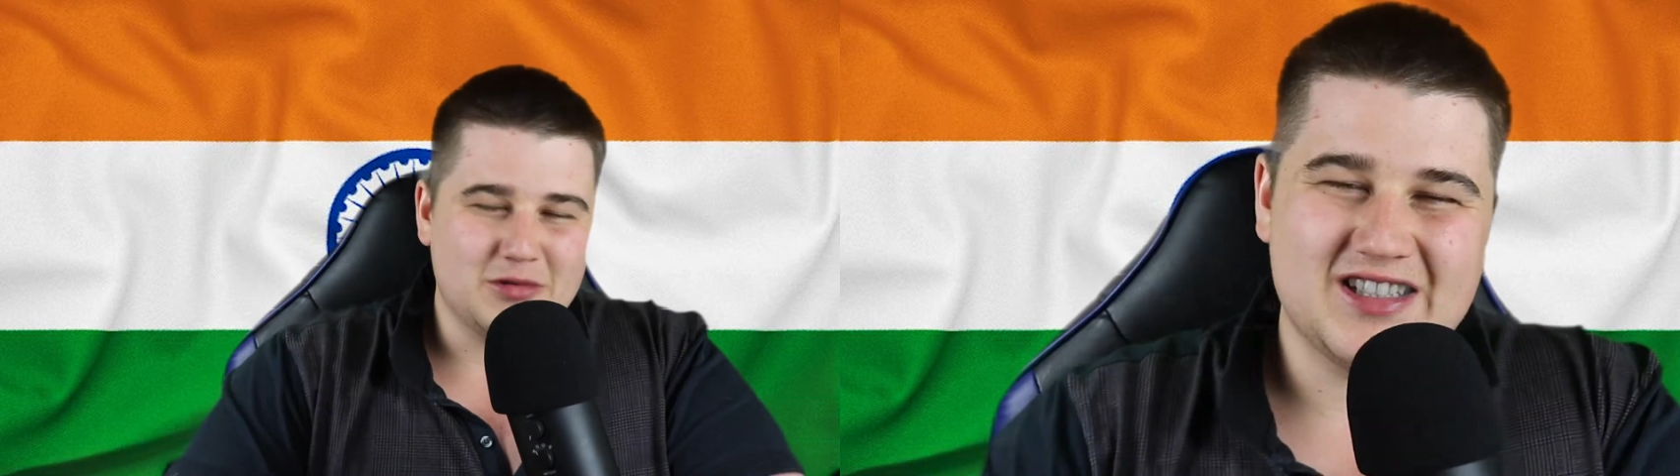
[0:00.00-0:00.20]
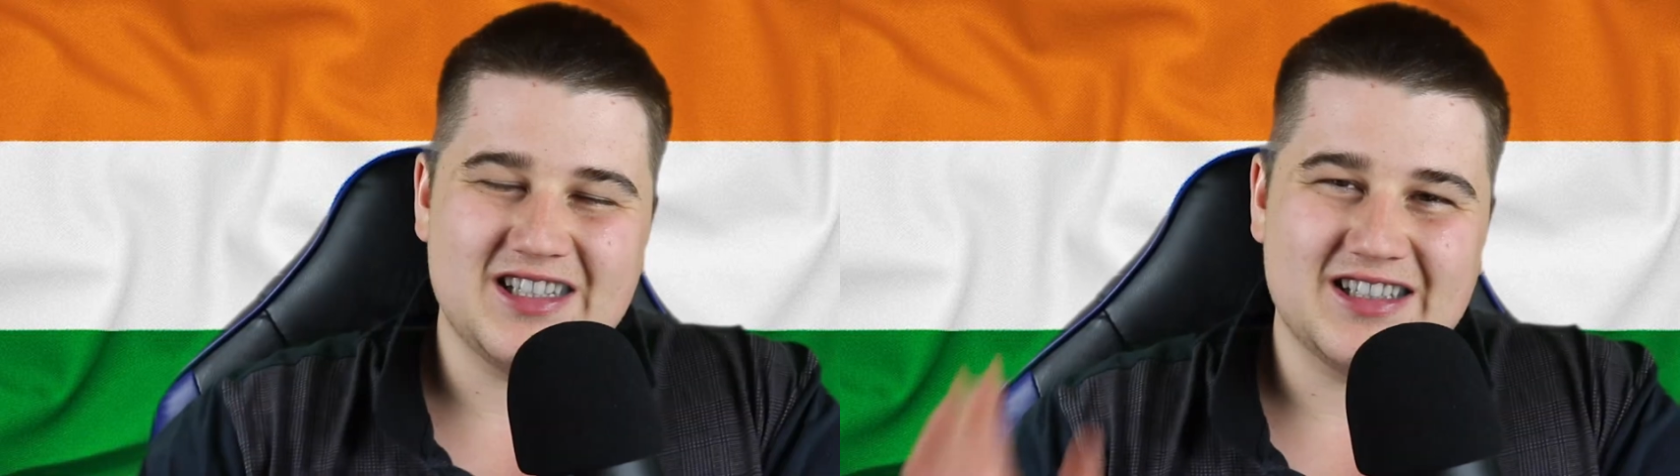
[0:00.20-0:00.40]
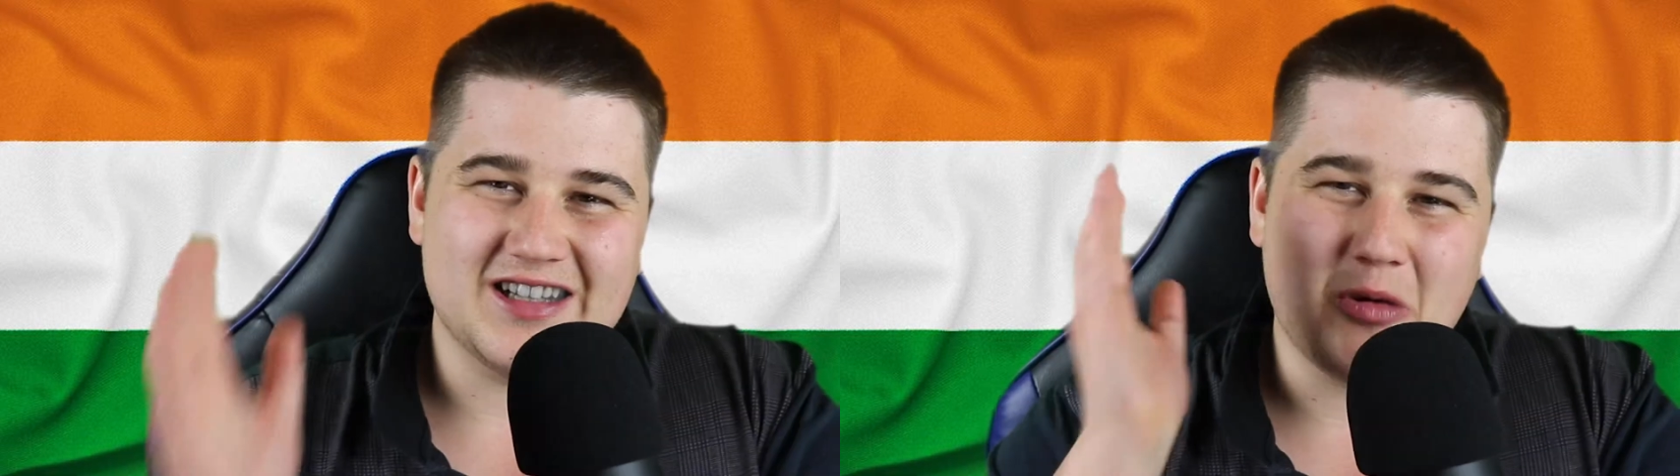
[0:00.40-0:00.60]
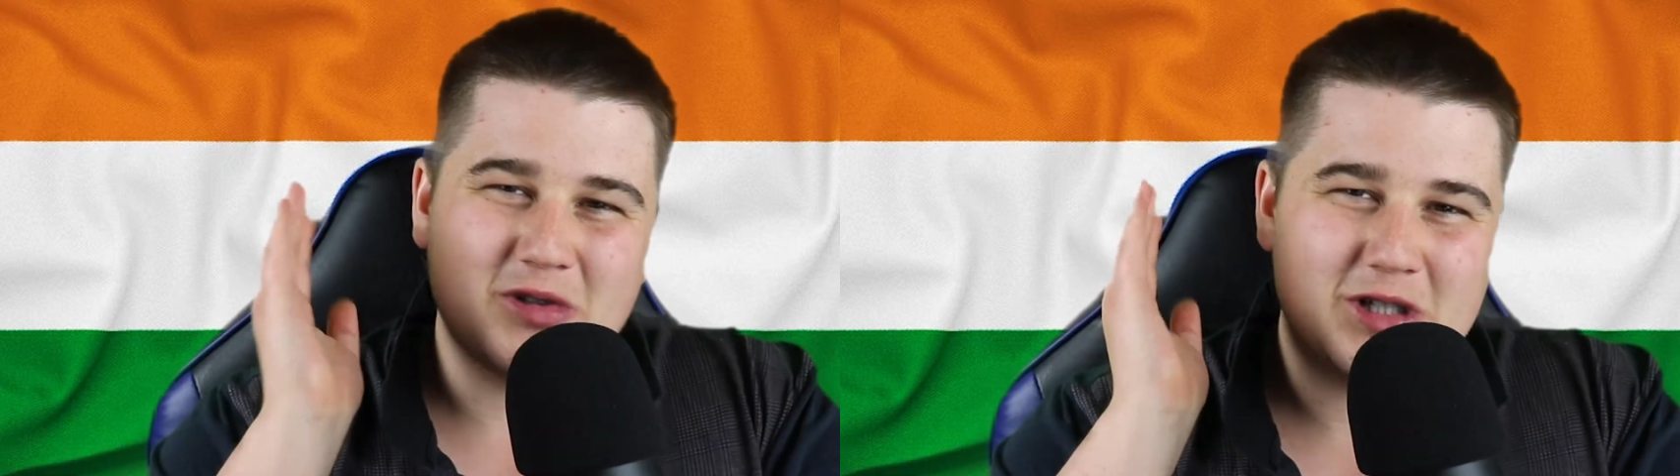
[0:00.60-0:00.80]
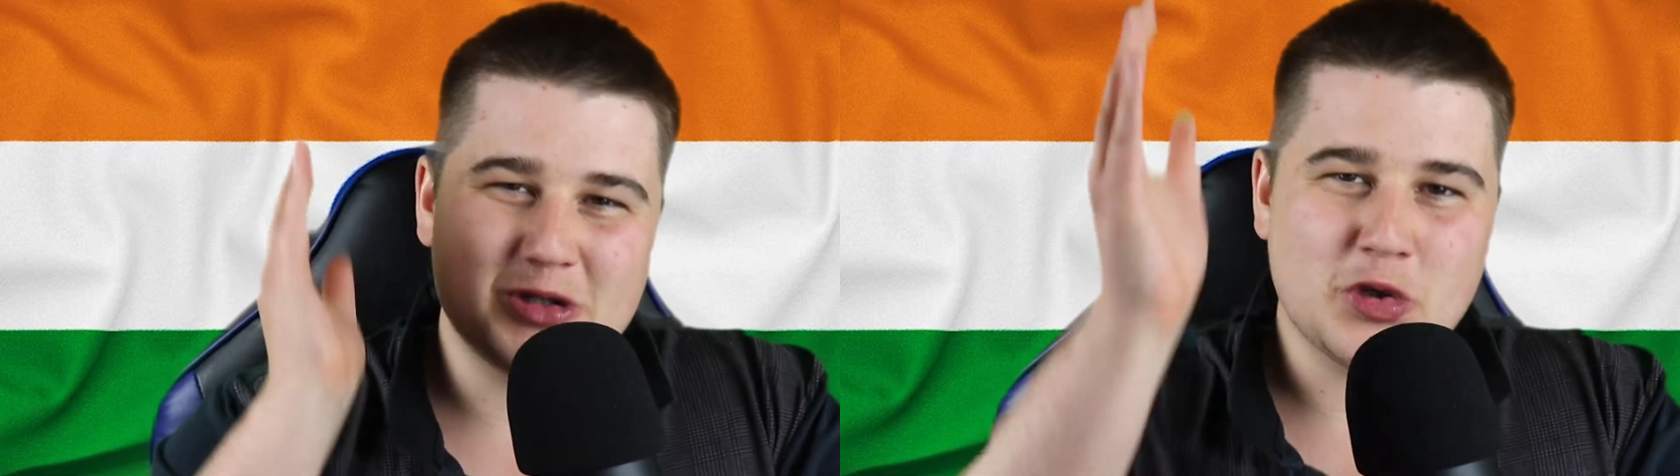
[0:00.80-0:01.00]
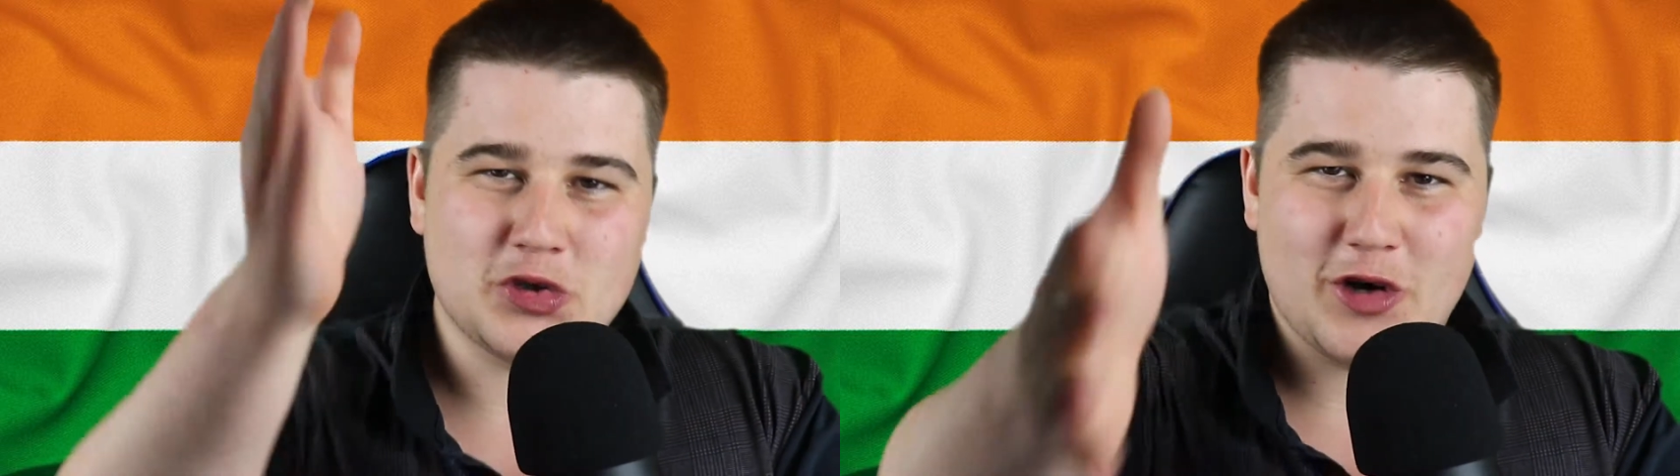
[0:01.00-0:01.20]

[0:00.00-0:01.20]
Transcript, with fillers: I was going to I was going to talk